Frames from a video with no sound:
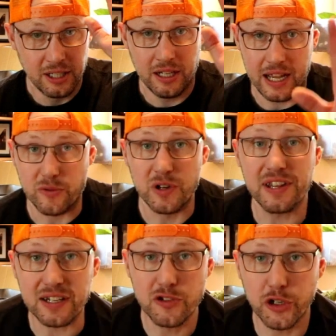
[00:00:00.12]
Hey everyone,
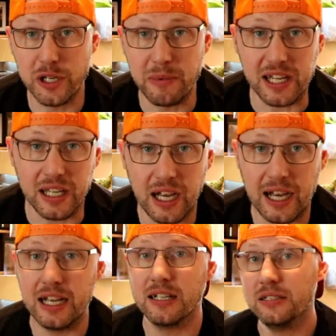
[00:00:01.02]
thanks for joining me.
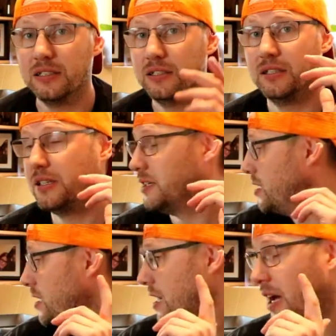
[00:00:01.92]

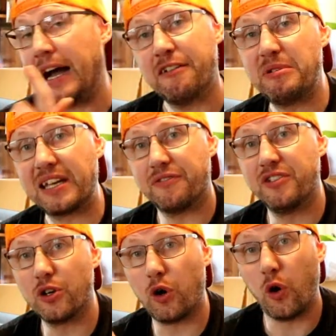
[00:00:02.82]
I've been given
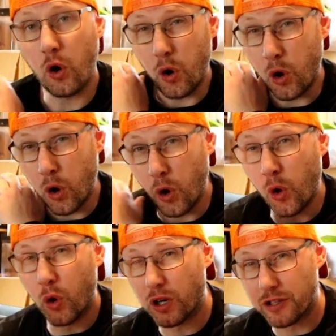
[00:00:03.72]
the
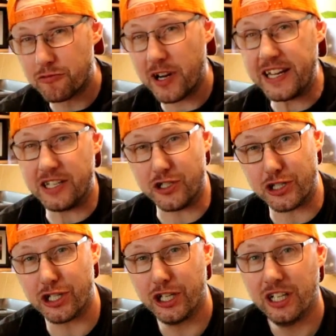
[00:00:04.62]
whole
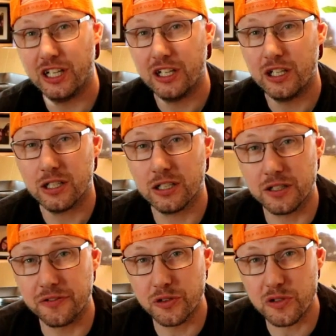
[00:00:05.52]
range
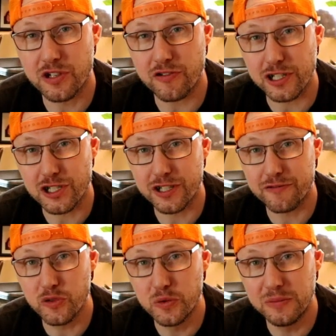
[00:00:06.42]
of those Tarantula
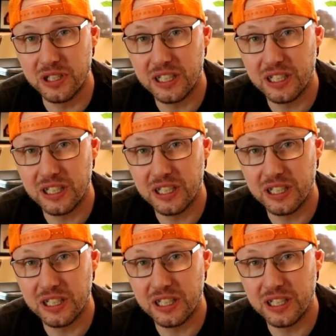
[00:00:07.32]
Room